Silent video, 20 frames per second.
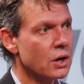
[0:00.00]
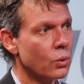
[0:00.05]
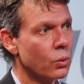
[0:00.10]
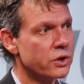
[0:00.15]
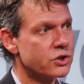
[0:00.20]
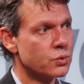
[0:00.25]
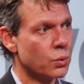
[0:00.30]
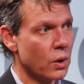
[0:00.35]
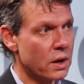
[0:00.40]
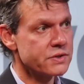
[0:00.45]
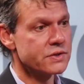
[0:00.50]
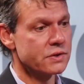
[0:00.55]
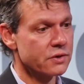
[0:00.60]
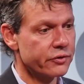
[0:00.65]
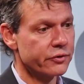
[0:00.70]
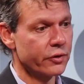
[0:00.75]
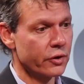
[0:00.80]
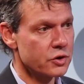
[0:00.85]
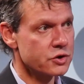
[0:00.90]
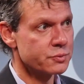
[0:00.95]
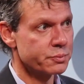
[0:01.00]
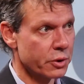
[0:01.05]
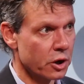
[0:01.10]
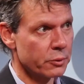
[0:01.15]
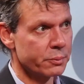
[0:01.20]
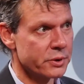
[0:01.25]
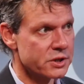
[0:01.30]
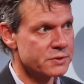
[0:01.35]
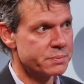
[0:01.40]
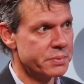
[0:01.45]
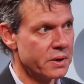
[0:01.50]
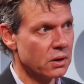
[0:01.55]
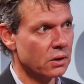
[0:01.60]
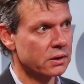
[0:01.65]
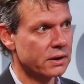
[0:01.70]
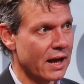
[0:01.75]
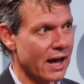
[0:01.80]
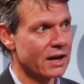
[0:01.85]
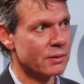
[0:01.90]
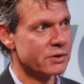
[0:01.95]
which was the first
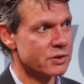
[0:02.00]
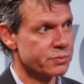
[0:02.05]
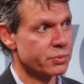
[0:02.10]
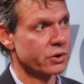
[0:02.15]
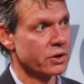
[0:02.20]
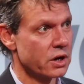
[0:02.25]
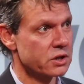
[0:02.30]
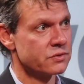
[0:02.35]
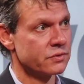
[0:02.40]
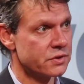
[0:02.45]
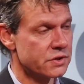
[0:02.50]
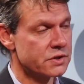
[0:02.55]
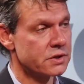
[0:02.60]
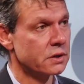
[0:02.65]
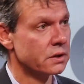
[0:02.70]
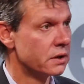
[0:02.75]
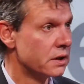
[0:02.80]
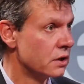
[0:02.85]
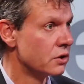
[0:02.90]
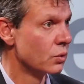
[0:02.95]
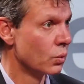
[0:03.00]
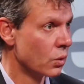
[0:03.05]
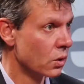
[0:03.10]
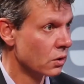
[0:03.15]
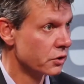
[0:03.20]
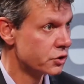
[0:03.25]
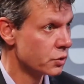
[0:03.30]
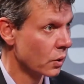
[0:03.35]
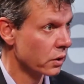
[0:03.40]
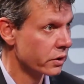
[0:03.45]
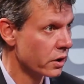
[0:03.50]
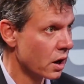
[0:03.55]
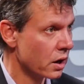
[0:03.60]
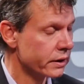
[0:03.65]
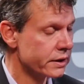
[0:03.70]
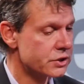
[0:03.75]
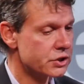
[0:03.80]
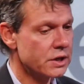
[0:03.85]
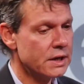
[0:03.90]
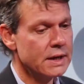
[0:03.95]
purpose-built cannabis production facility in the world, to our
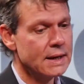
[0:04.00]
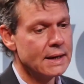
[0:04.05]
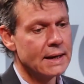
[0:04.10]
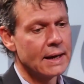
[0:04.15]
knowledge.